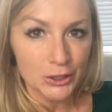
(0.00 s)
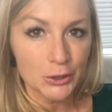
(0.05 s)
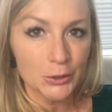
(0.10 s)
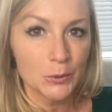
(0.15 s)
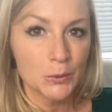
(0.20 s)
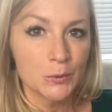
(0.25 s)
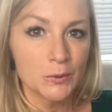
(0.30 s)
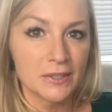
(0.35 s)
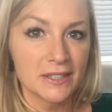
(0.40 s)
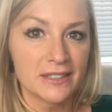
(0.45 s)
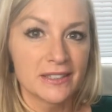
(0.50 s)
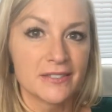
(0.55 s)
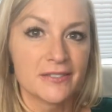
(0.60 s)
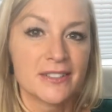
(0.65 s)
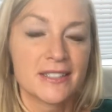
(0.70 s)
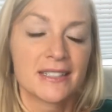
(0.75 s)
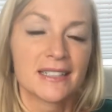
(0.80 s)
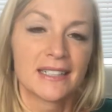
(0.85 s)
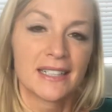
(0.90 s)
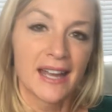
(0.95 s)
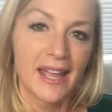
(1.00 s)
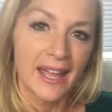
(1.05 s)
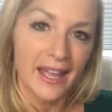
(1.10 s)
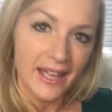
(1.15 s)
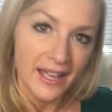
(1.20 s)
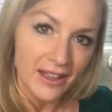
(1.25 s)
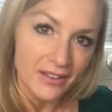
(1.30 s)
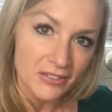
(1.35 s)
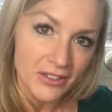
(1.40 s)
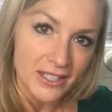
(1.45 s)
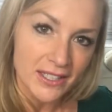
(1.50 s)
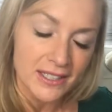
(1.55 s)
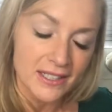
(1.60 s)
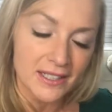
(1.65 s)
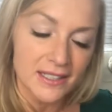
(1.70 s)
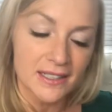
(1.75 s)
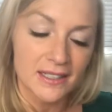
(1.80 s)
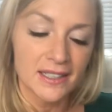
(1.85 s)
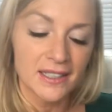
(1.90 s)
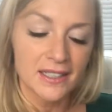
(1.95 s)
who lives in heaven,